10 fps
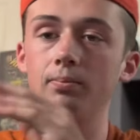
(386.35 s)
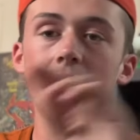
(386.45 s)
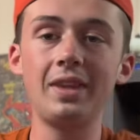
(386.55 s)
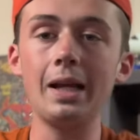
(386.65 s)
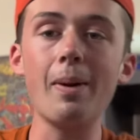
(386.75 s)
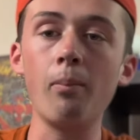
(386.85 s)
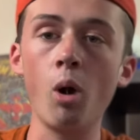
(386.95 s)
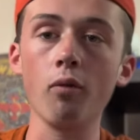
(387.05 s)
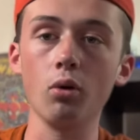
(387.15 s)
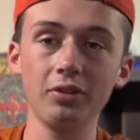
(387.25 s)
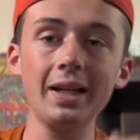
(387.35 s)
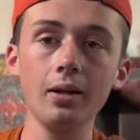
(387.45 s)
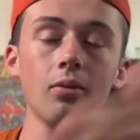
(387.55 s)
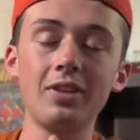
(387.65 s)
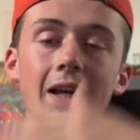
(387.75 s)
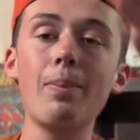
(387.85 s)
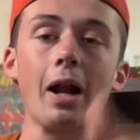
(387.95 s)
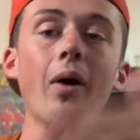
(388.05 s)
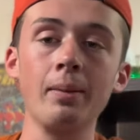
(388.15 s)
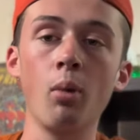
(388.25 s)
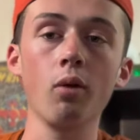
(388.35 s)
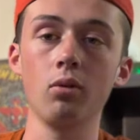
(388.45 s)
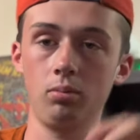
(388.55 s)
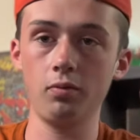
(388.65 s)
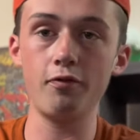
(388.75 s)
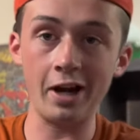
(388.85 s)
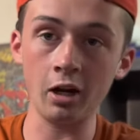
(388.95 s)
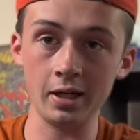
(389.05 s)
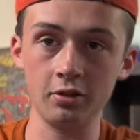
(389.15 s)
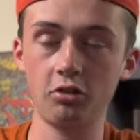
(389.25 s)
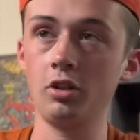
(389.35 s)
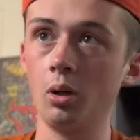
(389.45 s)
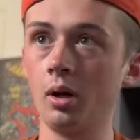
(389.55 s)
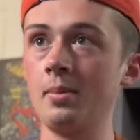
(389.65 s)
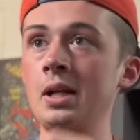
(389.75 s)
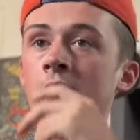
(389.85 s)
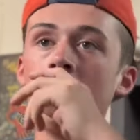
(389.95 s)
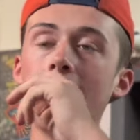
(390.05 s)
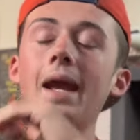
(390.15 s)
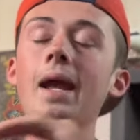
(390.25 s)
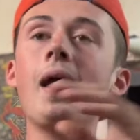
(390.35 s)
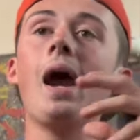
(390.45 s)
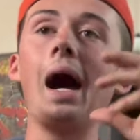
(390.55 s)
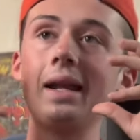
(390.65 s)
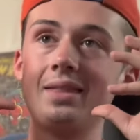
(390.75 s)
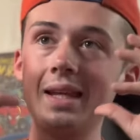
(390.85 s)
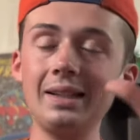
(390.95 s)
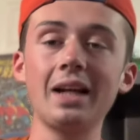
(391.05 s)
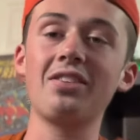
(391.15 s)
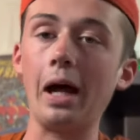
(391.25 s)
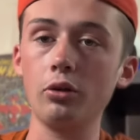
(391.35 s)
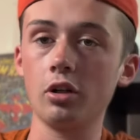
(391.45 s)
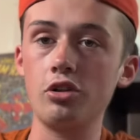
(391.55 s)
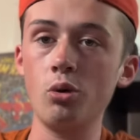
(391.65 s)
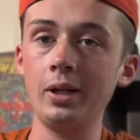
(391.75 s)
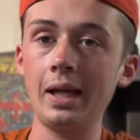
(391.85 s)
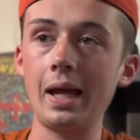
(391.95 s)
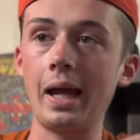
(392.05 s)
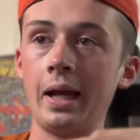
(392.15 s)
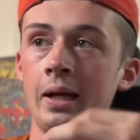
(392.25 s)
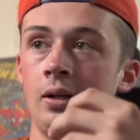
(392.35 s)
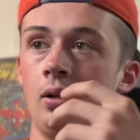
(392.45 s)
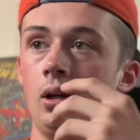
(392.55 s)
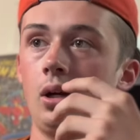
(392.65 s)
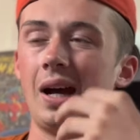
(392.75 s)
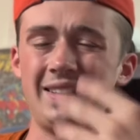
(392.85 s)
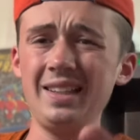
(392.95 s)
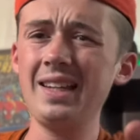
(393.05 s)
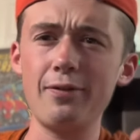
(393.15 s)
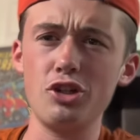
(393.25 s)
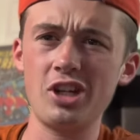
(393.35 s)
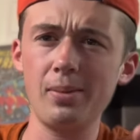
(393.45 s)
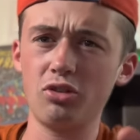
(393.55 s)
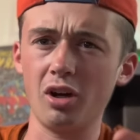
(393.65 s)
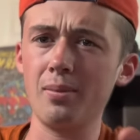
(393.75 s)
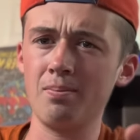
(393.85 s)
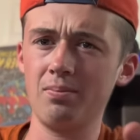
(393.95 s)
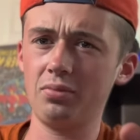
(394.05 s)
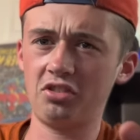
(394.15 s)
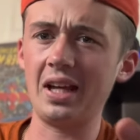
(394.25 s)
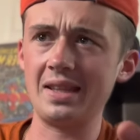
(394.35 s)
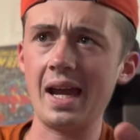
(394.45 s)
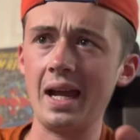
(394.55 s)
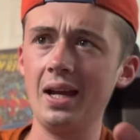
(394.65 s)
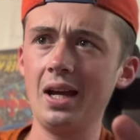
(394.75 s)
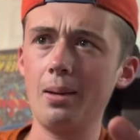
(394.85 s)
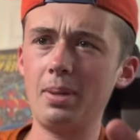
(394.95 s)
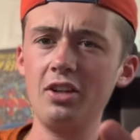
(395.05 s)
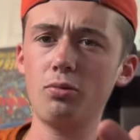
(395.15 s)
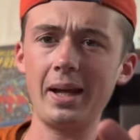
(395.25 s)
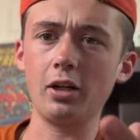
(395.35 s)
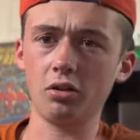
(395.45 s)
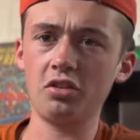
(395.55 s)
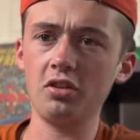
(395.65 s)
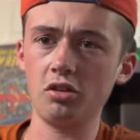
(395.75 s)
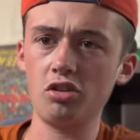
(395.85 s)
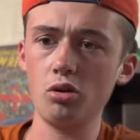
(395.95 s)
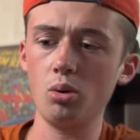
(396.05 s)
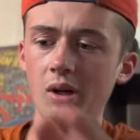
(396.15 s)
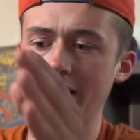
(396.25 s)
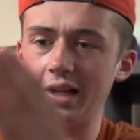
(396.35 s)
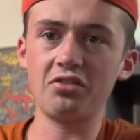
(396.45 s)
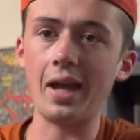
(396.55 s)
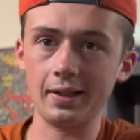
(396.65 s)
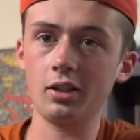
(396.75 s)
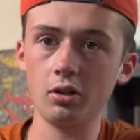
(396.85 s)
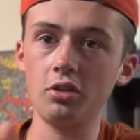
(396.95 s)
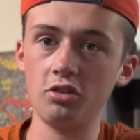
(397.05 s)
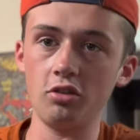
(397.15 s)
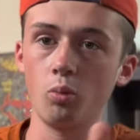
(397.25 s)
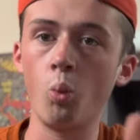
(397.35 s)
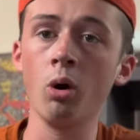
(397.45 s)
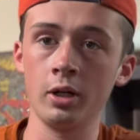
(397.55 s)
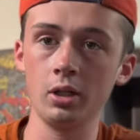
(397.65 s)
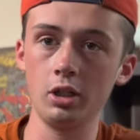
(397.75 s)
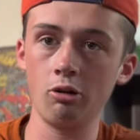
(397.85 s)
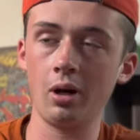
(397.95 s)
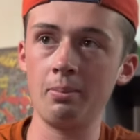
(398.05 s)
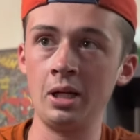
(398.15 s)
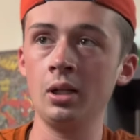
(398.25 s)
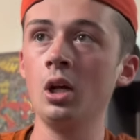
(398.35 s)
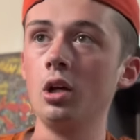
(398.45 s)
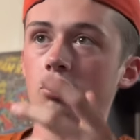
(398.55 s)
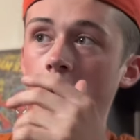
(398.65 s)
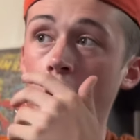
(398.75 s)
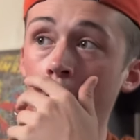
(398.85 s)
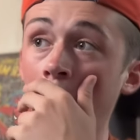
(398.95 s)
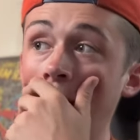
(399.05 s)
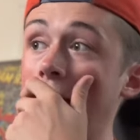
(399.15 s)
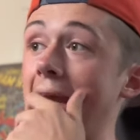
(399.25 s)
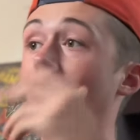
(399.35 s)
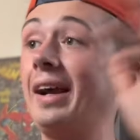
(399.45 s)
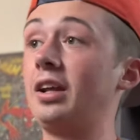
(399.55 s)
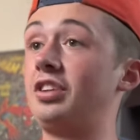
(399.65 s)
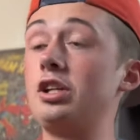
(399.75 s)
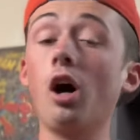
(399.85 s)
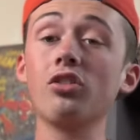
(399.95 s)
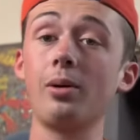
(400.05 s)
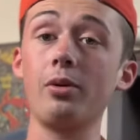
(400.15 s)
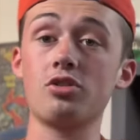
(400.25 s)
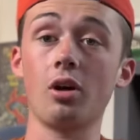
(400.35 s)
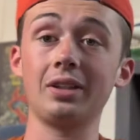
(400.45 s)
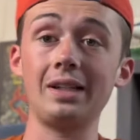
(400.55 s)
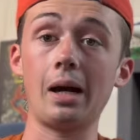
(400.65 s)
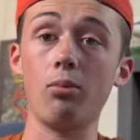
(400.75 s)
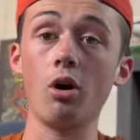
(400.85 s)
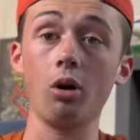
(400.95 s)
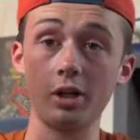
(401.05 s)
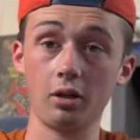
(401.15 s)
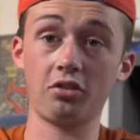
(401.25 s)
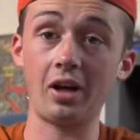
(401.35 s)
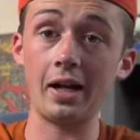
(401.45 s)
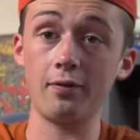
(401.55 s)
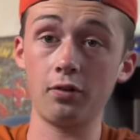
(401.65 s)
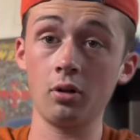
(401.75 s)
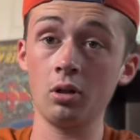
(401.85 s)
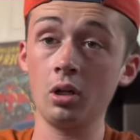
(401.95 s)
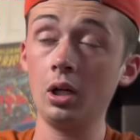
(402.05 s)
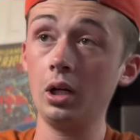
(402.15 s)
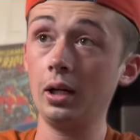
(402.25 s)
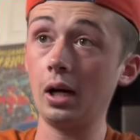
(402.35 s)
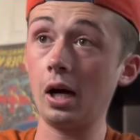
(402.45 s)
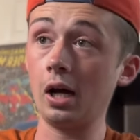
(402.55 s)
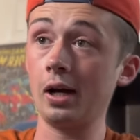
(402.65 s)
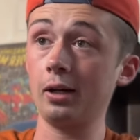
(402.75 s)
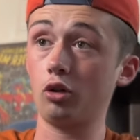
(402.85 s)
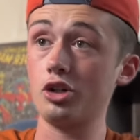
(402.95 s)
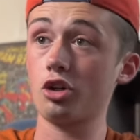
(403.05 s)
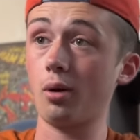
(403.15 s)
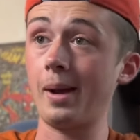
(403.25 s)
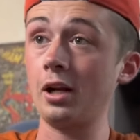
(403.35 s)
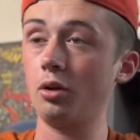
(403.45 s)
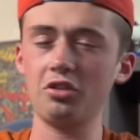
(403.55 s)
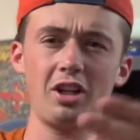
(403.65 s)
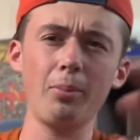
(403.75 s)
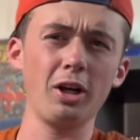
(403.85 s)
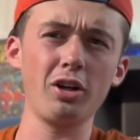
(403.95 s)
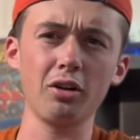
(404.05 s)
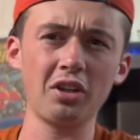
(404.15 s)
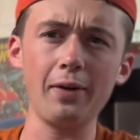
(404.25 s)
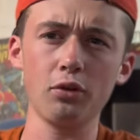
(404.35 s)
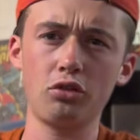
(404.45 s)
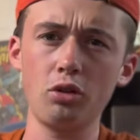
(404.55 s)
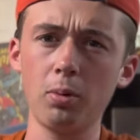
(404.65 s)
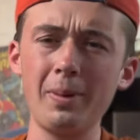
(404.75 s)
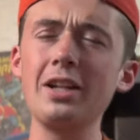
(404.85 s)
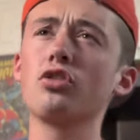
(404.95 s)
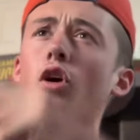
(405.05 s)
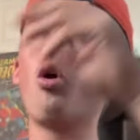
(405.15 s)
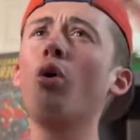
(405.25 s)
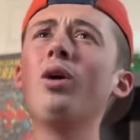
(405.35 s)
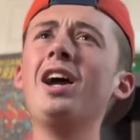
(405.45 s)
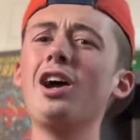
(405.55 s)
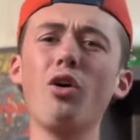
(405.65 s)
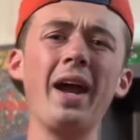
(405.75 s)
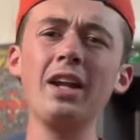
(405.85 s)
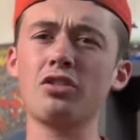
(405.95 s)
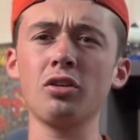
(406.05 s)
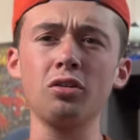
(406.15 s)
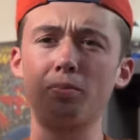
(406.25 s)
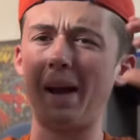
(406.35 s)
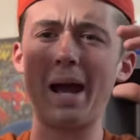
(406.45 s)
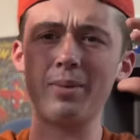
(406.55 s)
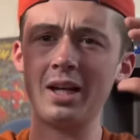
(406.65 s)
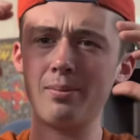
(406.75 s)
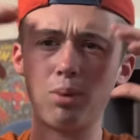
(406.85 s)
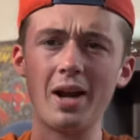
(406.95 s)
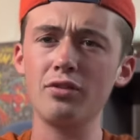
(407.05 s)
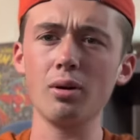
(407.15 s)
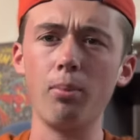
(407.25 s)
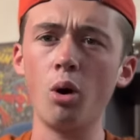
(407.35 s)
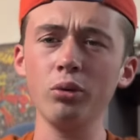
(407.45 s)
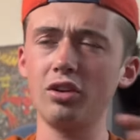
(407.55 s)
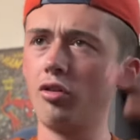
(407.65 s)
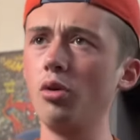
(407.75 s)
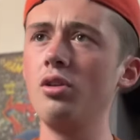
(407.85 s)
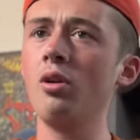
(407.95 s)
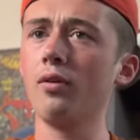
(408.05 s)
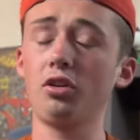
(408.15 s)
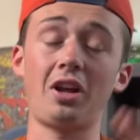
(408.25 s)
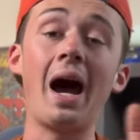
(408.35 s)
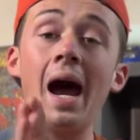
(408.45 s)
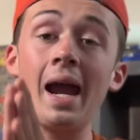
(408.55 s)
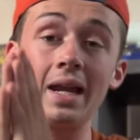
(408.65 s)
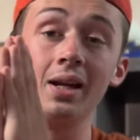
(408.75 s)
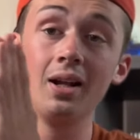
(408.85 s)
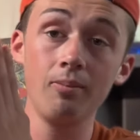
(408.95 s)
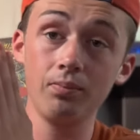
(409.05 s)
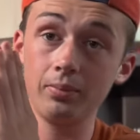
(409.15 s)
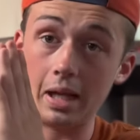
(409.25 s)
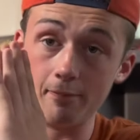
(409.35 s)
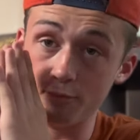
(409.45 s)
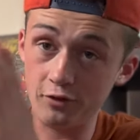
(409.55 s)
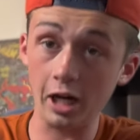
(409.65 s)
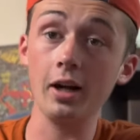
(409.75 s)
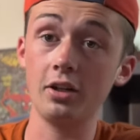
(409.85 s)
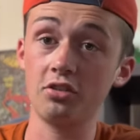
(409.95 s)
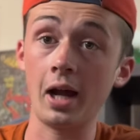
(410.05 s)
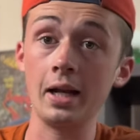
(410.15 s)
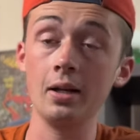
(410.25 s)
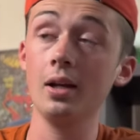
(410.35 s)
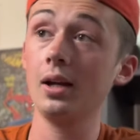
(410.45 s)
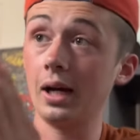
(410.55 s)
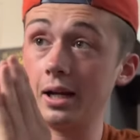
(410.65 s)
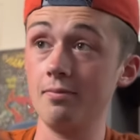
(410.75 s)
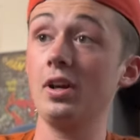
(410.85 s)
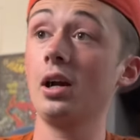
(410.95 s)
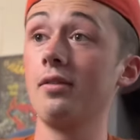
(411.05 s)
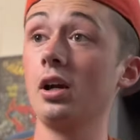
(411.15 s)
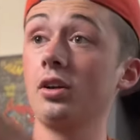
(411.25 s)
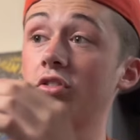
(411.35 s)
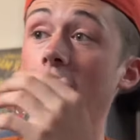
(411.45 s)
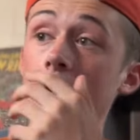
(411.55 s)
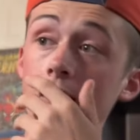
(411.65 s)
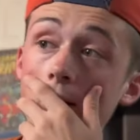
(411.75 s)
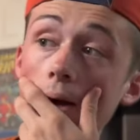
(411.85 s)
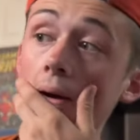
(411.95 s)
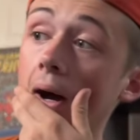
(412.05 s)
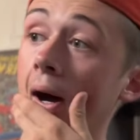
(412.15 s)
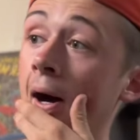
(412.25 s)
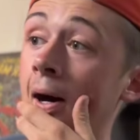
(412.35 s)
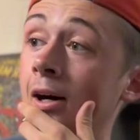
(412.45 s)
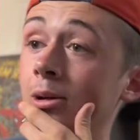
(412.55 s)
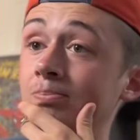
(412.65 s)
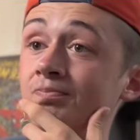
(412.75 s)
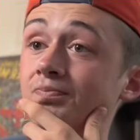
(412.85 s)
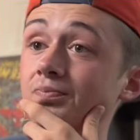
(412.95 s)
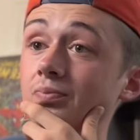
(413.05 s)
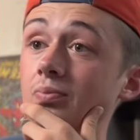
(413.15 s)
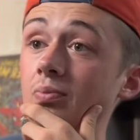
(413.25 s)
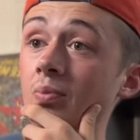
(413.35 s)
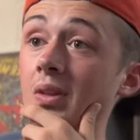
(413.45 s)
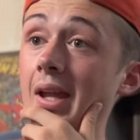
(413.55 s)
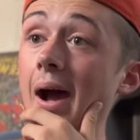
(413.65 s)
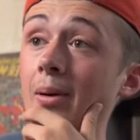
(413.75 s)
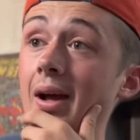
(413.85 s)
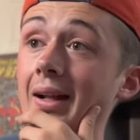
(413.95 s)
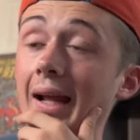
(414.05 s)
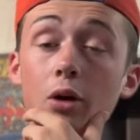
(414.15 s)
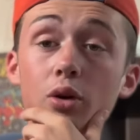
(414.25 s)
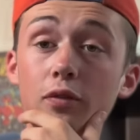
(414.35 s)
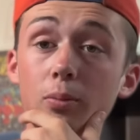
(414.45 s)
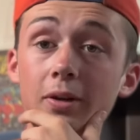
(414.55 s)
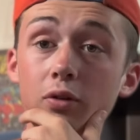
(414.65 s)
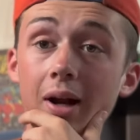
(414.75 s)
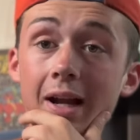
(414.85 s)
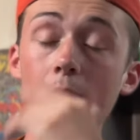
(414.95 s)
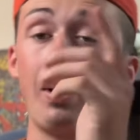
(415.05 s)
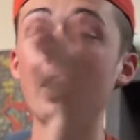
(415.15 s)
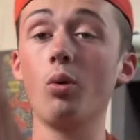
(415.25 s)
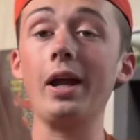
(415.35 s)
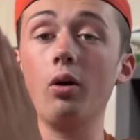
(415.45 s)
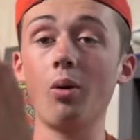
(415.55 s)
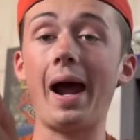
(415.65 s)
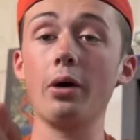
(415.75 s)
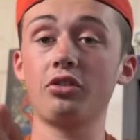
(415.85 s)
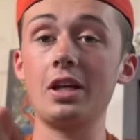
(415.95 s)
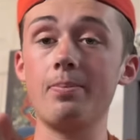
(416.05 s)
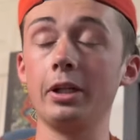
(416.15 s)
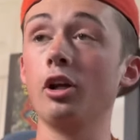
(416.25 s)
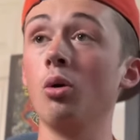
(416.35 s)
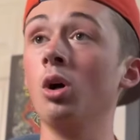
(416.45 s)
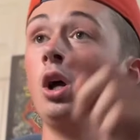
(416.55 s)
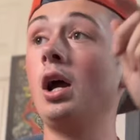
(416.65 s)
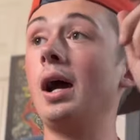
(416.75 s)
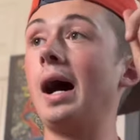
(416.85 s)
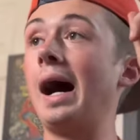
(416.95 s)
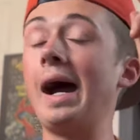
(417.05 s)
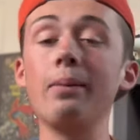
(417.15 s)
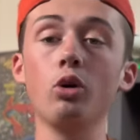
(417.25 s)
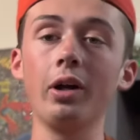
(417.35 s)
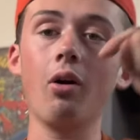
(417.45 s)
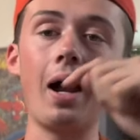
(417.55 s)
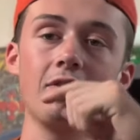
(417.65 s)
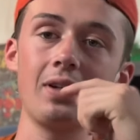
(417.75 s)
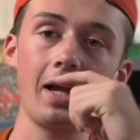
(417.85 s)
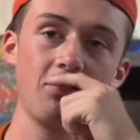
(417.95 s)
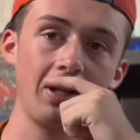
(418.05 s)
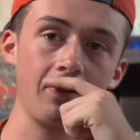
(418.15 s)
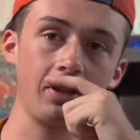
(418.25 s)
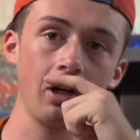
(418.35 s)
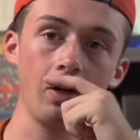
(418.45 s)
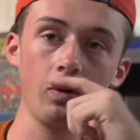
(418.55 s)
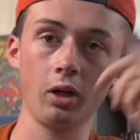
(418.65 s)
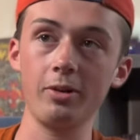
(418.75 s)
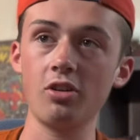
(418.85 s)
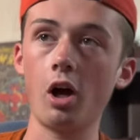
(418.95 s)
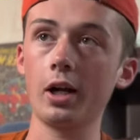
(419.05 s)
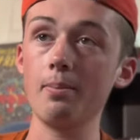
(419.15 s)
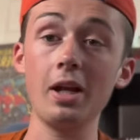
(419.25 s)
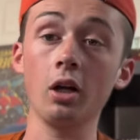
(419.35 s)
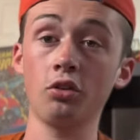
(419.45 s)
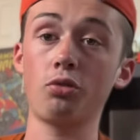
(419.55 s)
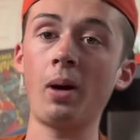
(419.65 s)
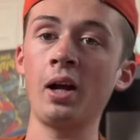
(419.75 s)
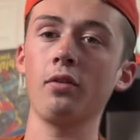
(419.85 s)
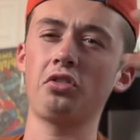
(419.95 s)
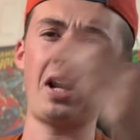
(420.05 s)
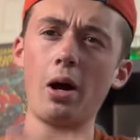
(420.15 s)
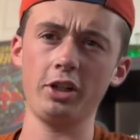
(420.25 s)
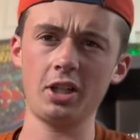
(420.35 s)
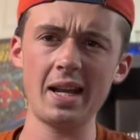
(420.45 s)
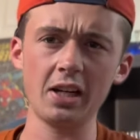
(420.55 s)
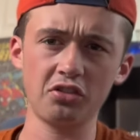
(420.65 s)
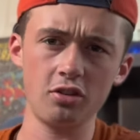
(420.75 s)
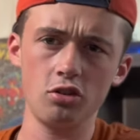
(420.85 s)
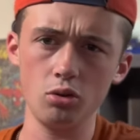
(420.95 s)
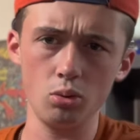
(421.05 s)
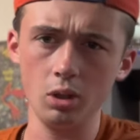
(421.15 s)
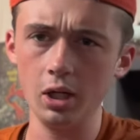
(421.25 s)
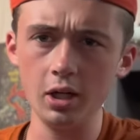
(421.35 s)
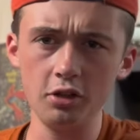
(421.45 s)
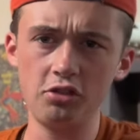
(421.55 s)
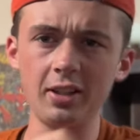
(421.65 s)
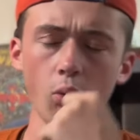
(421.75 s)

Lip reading: Think about Marvel. Think about it like Marvel. Variants, you know what I mean? I think that's how they're doing it. And I think even James Gunn said that Peacemaker Season 2 is technically Season 1. You know what I mean? So, yeah, like I said, y'all tell me what y'all think down below. Are y'all excited for Creature Commandos? And tell me, are y'all excited for Superman, this whole Lanterns, Batman, Brave and the Bold, this whole universe? I am very excited. I am very, very excited. Yeah, that'll do it for me for right now. By the way, a little housekeeping note. I am going live tonight at 7:30. We're going to be talking Beyond the Spider-Verse and how it connects into Secret